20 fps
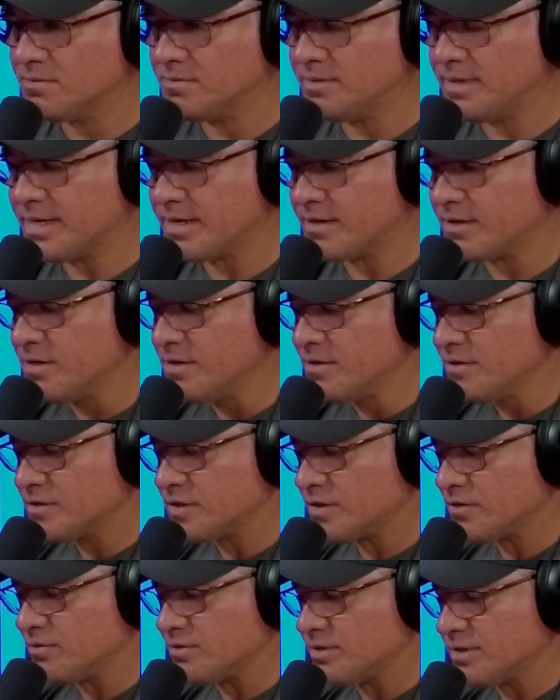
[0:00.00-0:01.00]
Yeah.
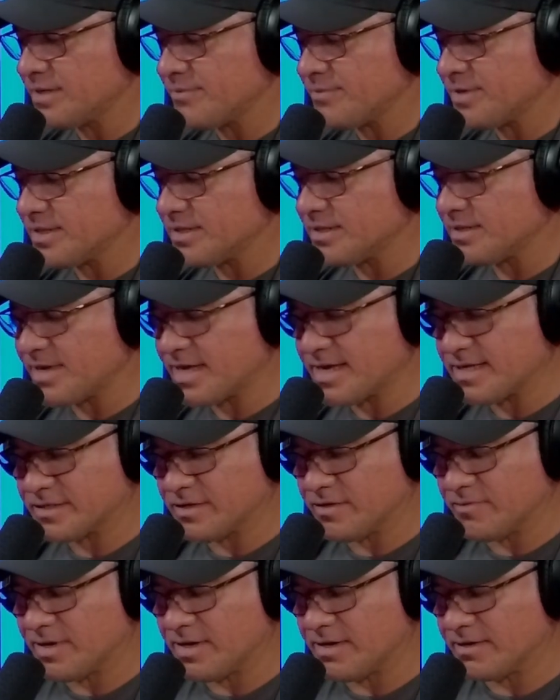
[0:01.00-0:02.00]
So let me let me ask
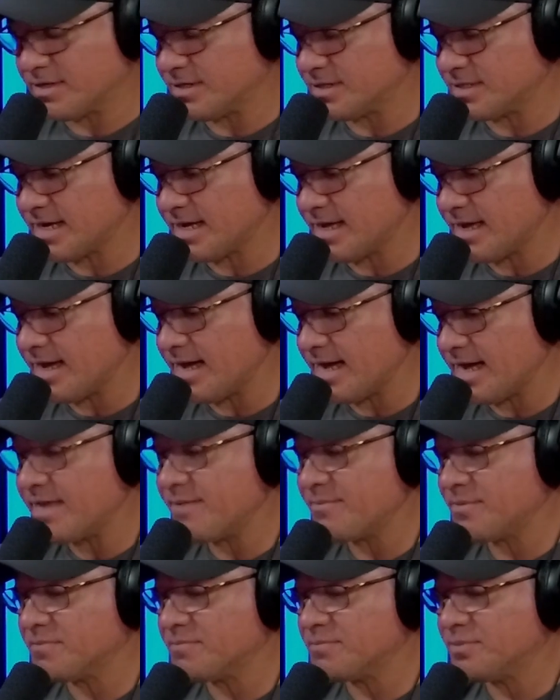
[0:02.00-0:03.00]
you about because I I
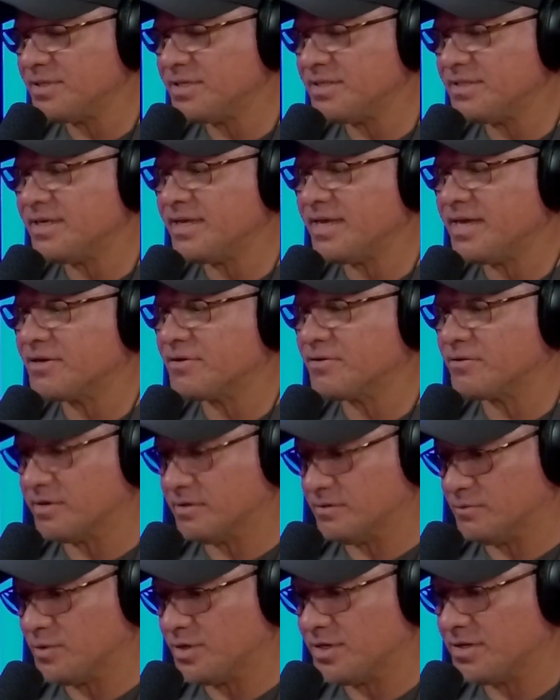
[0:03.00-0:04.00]
am completely
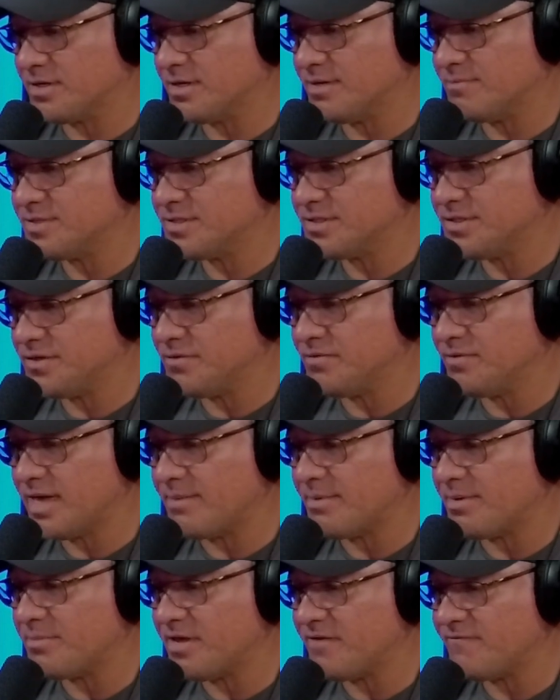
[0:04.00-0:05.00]
ignorant when it comes to
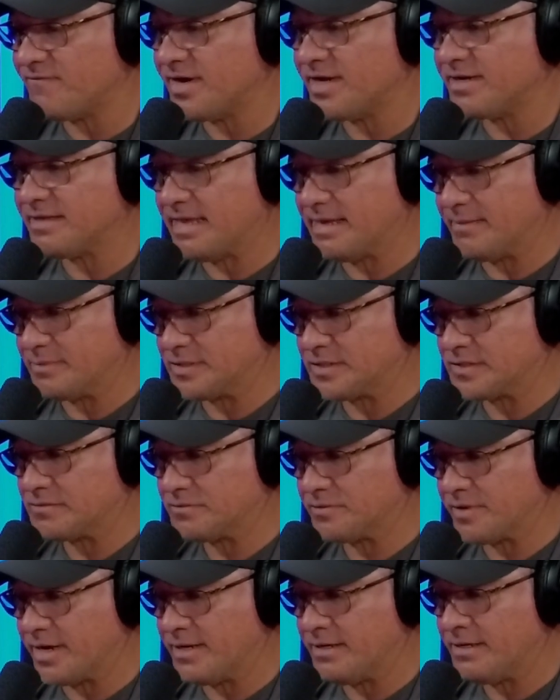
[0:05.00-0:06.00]
MMA fight camps,
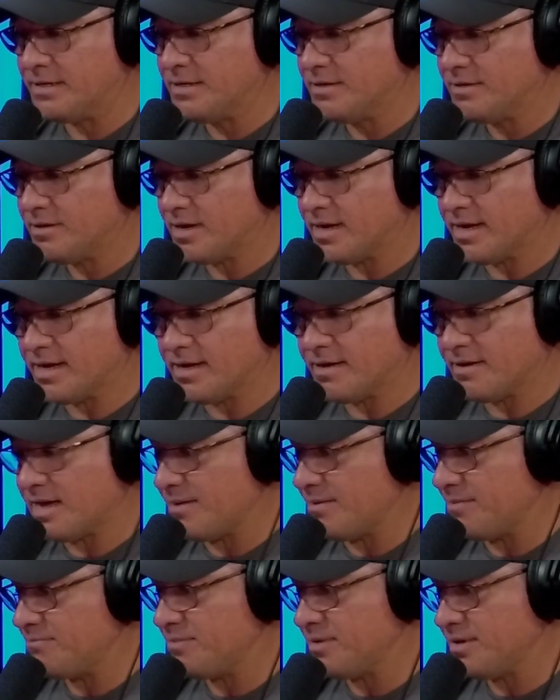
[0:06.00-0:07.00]
right? uh,
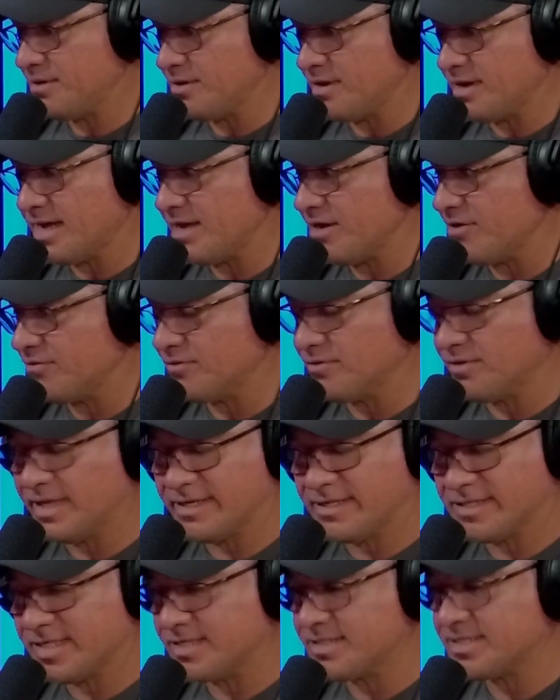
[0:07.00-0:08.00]
I you know I hear they're
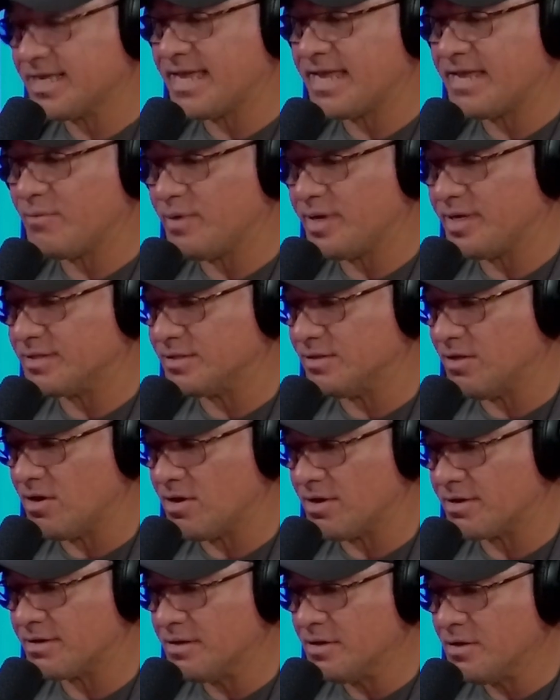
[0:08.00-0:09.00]
like six to eight weeks
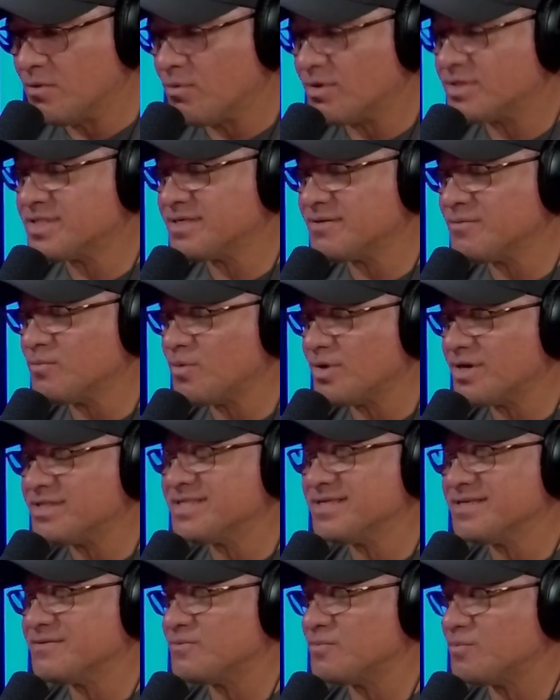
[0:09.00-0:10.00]
long. What's it, what
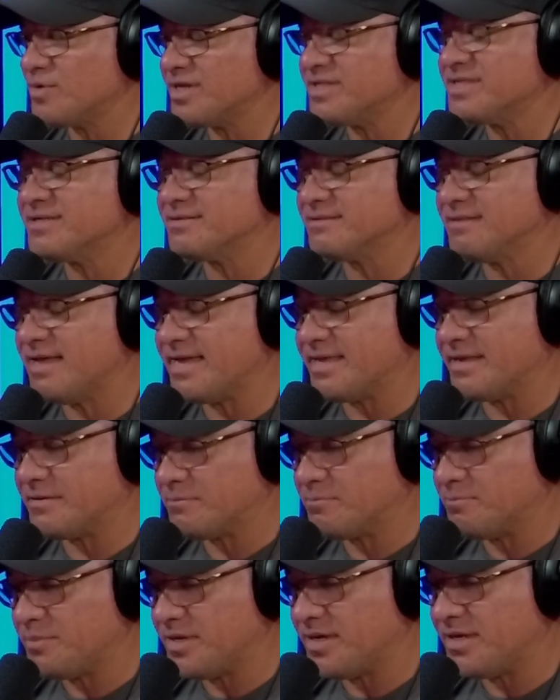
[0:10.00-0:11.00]
is it what is it like
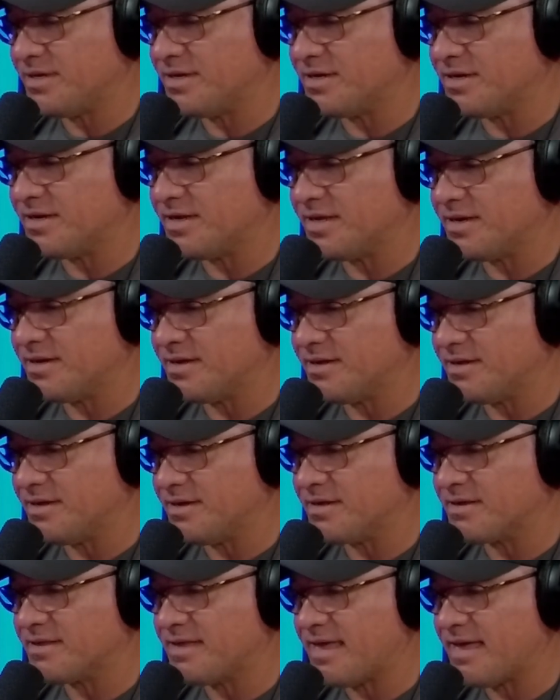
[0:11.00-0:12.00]
being in a in a in
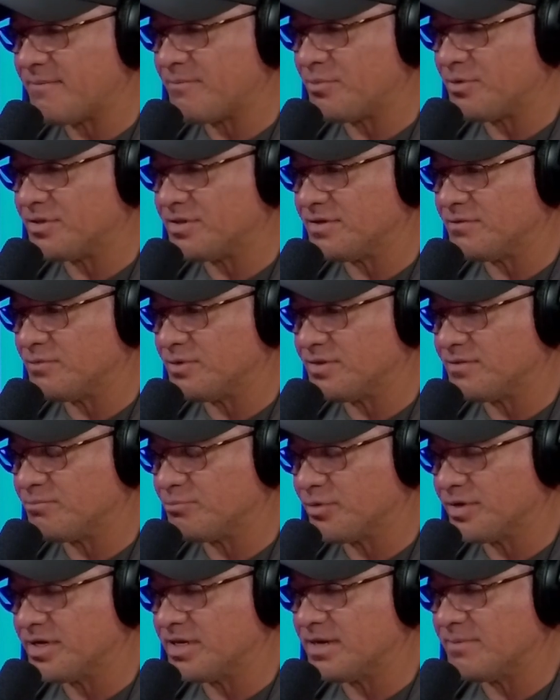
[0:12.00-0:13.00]
a camp with a with
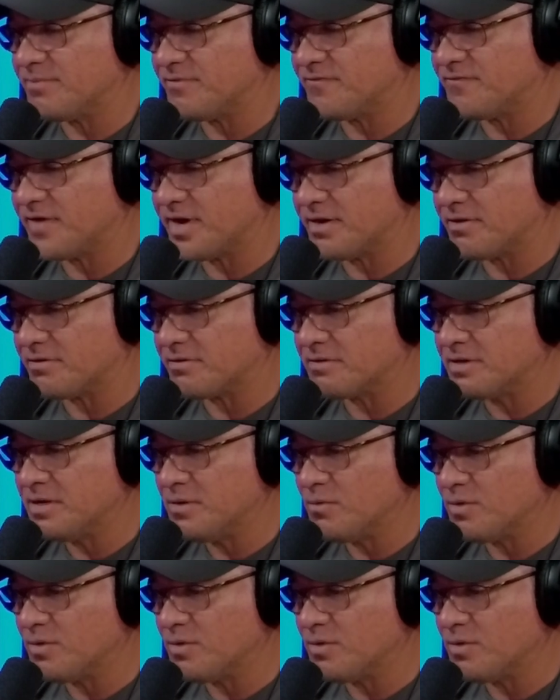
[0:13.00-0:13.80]
bringing up a fighter?